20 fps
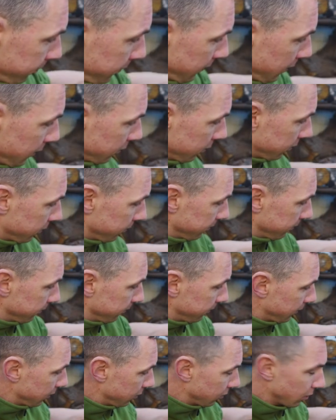there's,
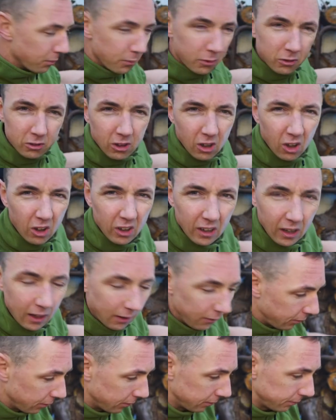there's not much light
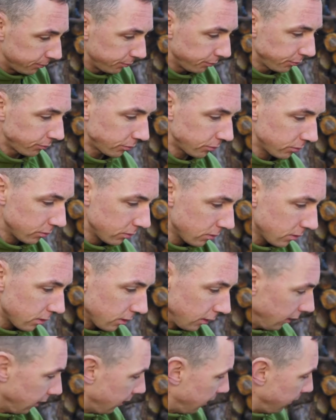left
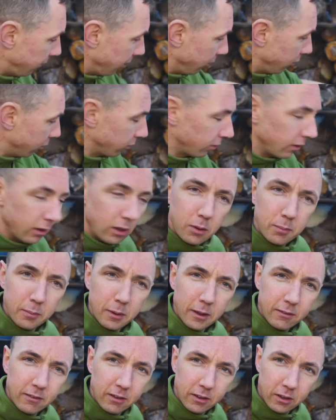if this was
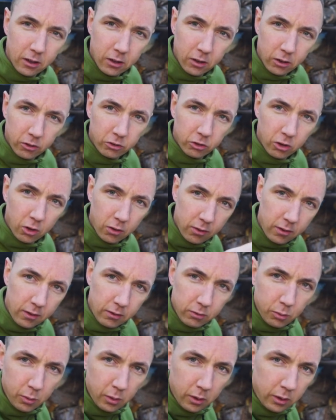illuminated and I shot
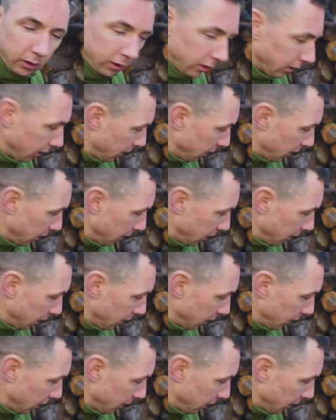this way